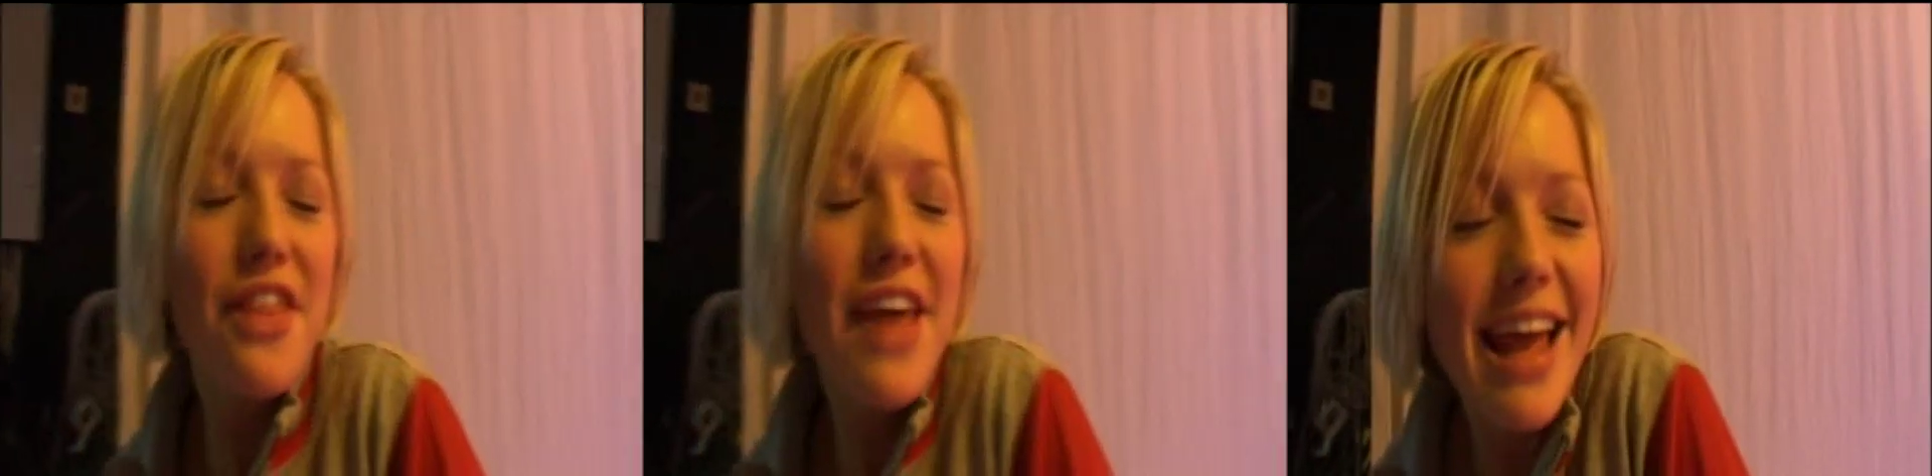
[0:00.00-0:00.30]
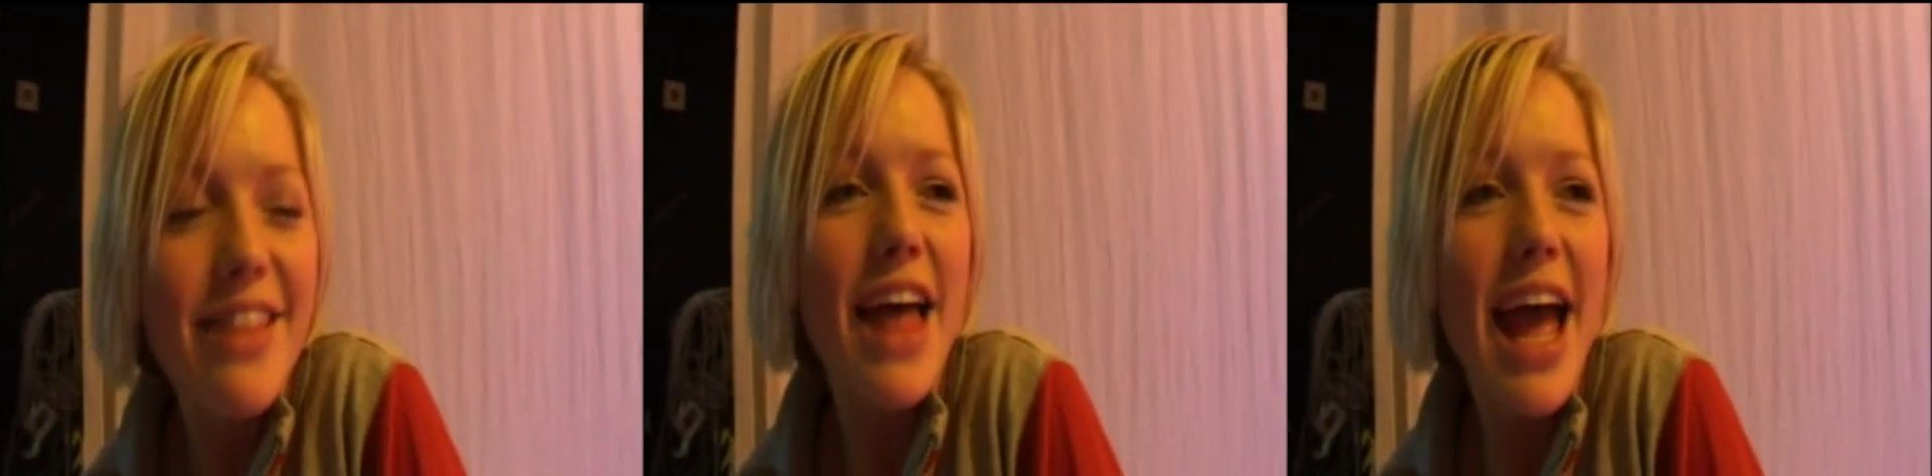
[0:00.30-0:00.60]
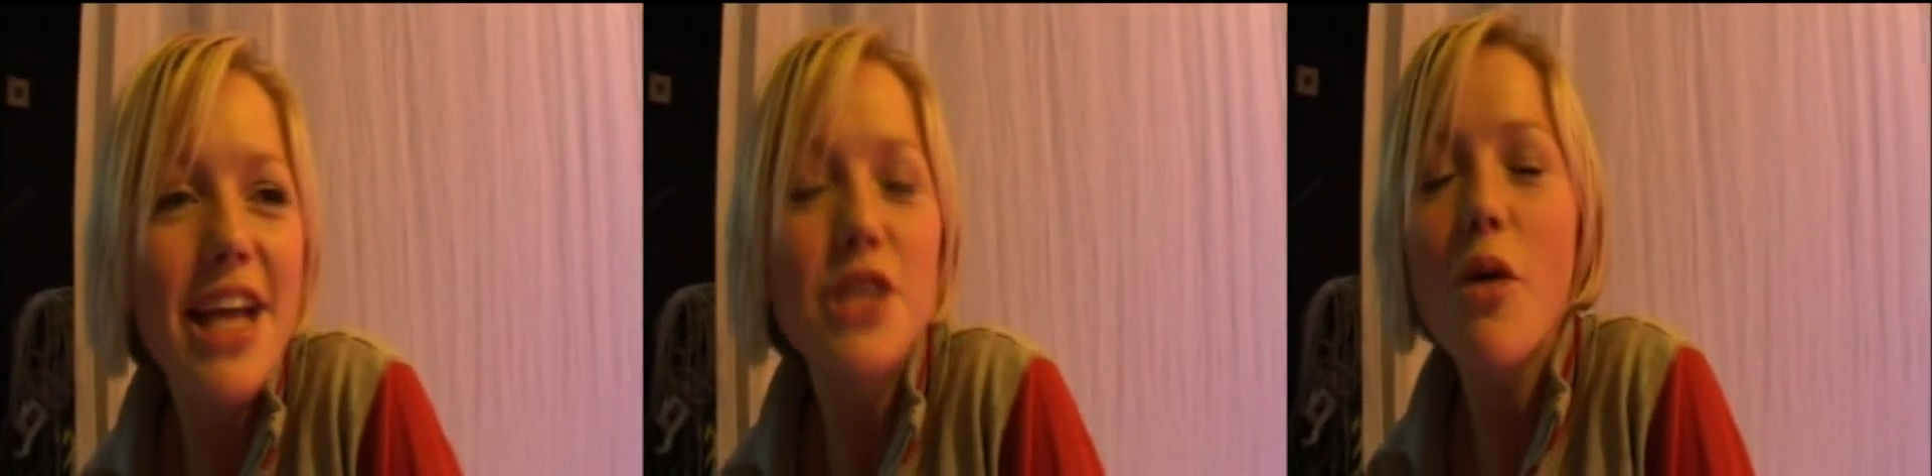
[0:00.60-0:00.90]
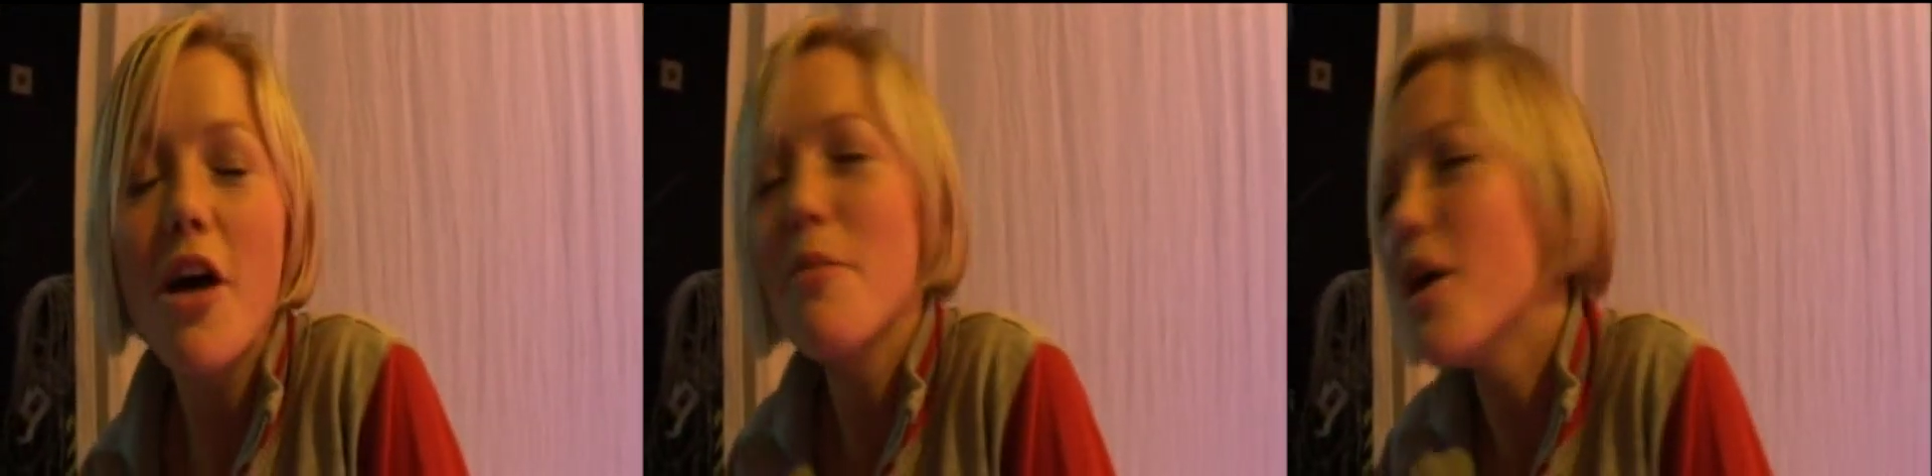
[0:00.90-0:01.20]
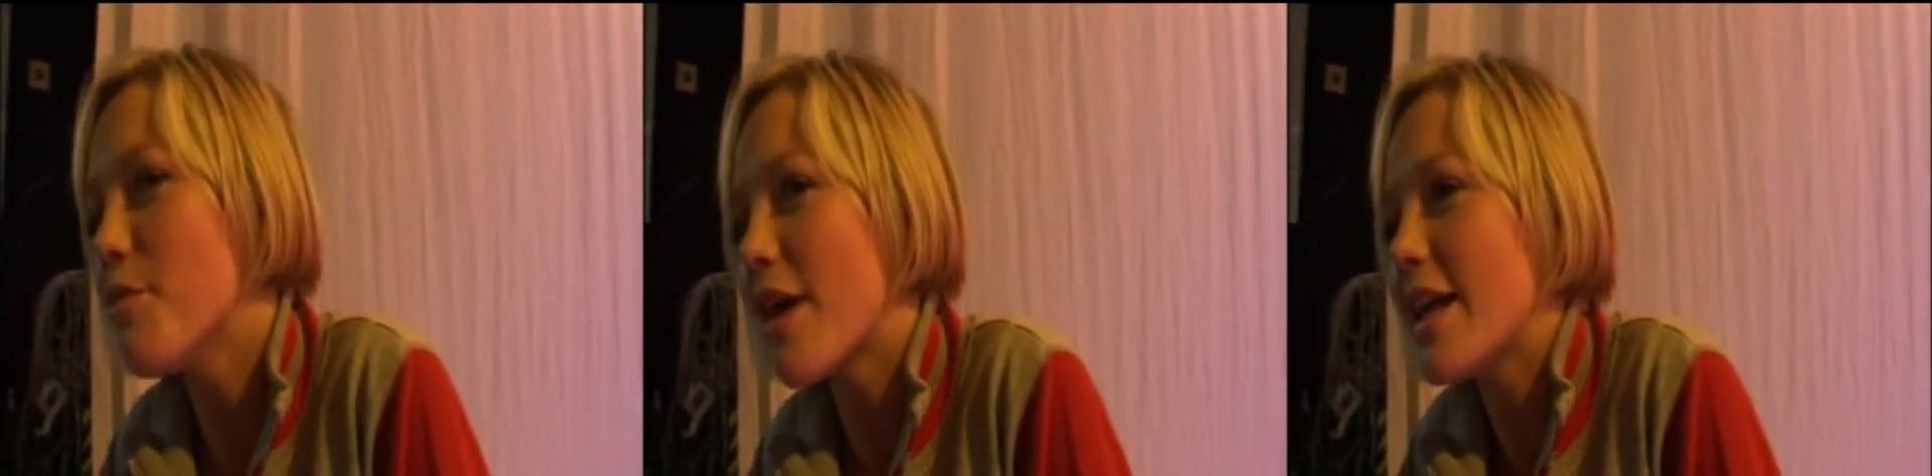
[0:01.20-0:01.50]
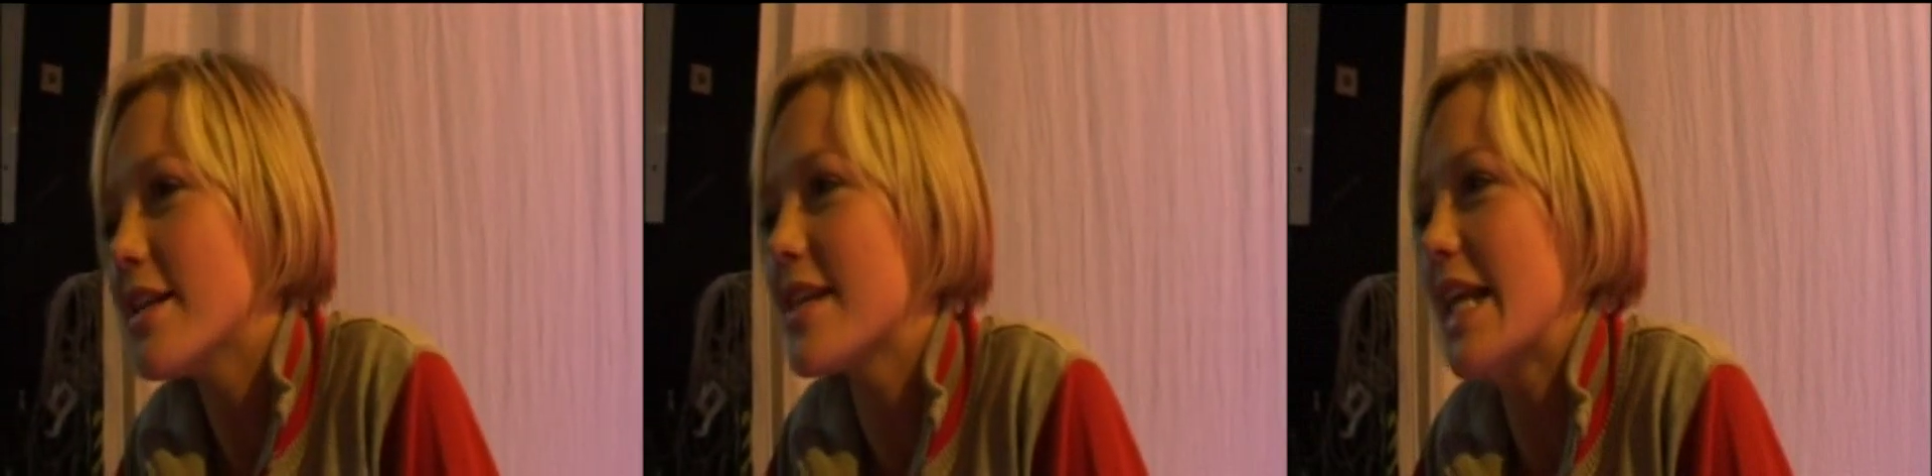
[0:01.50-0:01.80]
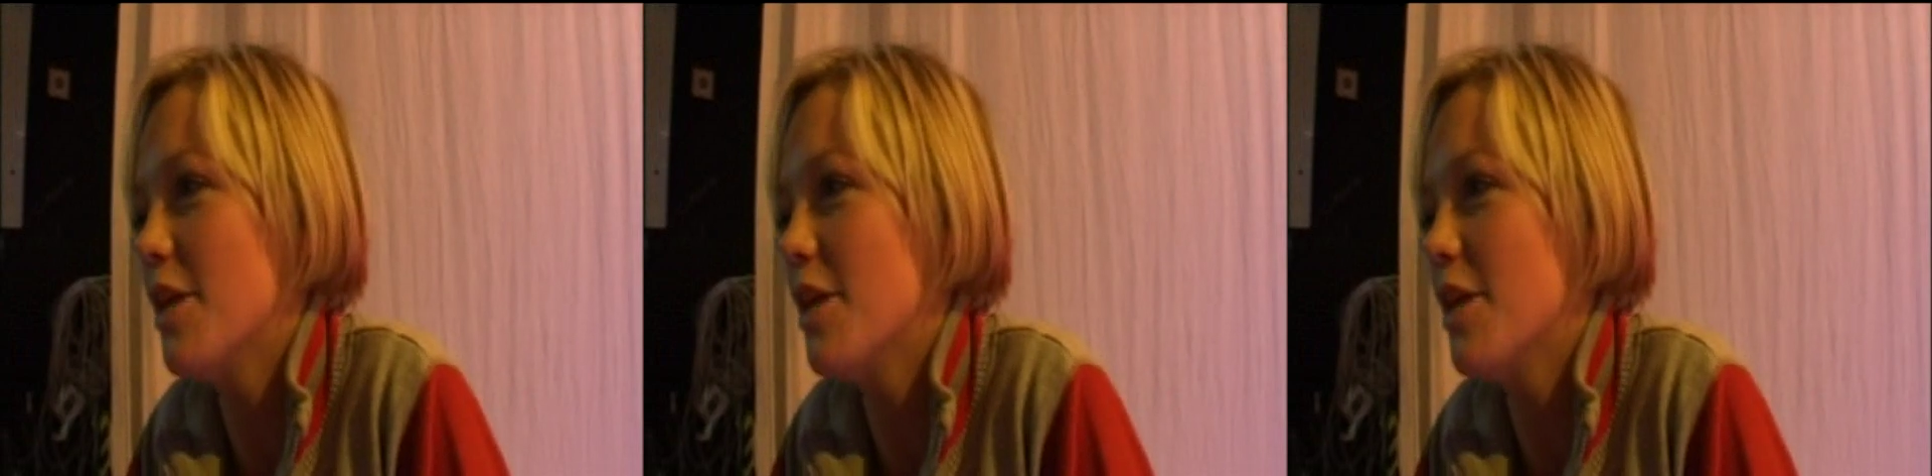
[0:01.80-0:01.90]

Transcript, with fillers: I think that is why my brain is a